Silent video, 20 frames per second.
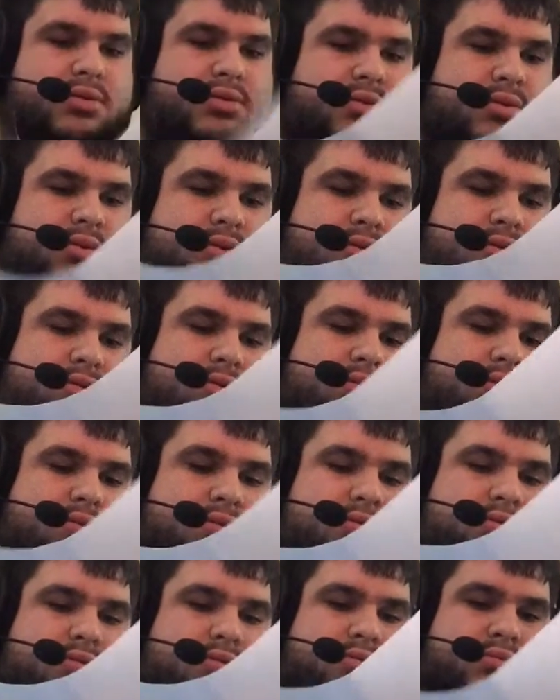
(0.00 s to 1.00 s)

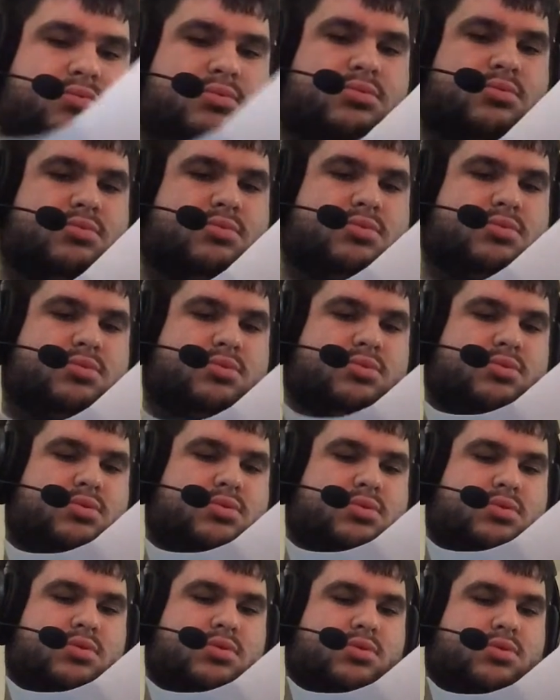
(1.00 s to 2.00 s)

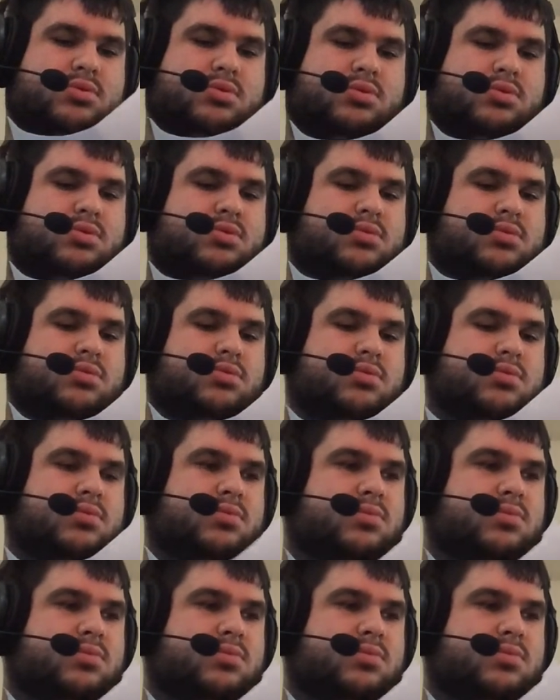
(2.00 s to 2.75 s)
(no one is talking)